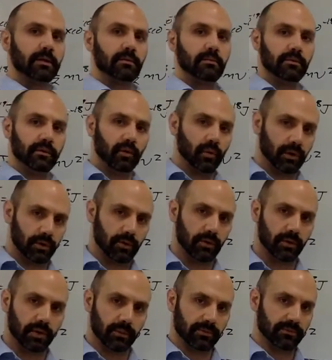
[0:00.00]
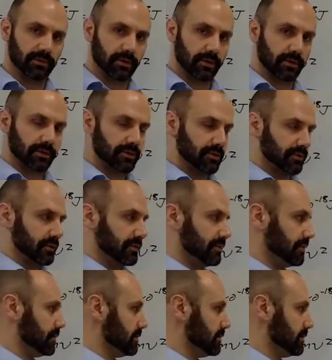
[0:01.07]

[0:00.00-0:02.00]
moving 1 coulomb of charge through,